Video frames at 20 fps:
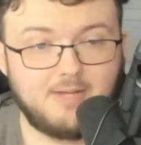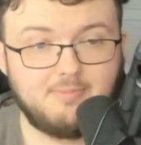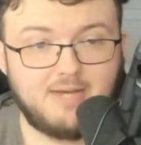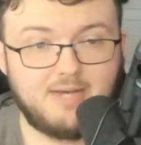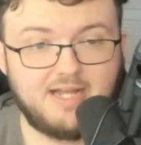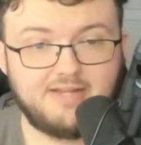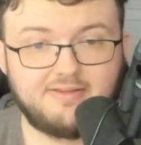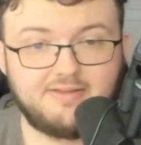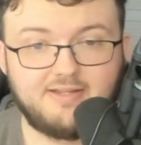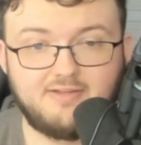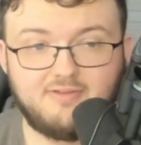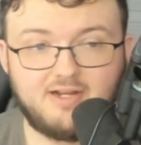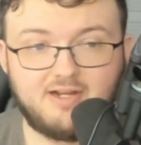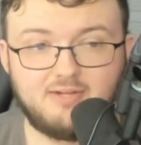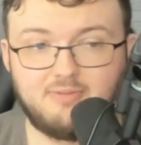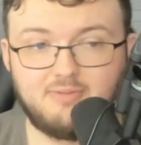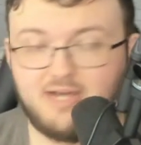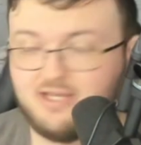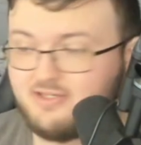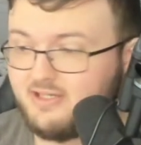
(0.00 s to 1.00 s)
him honestly right
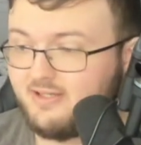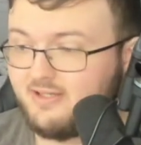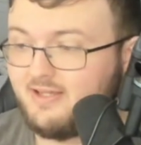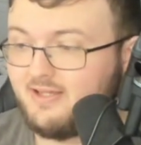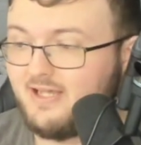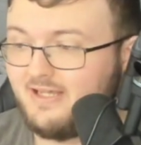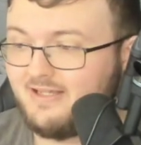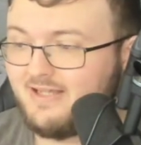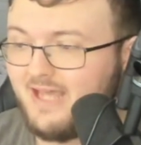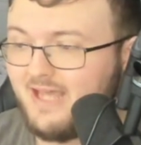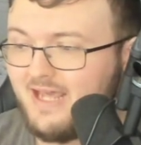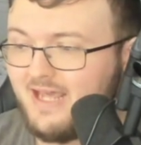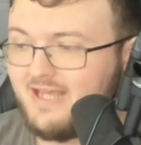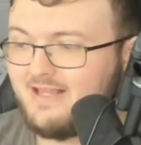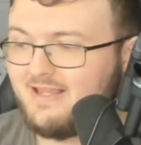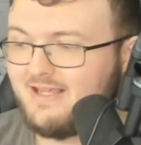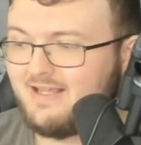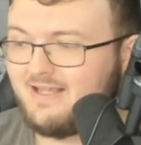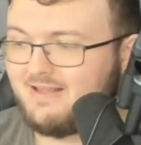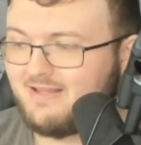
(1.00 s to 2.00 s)
away just in case he